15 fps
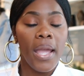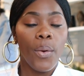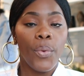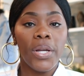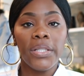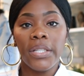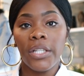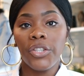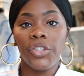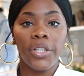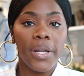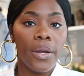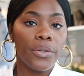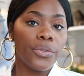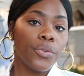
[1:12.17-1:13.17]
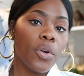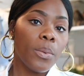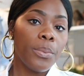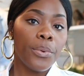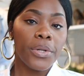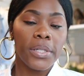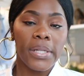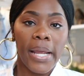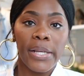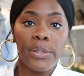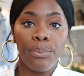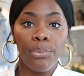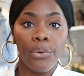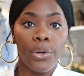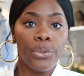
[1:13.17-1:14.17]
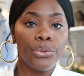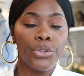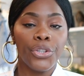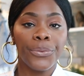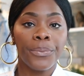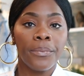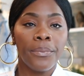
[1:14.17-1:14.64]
went to the Chanel store, bought a nice brooch,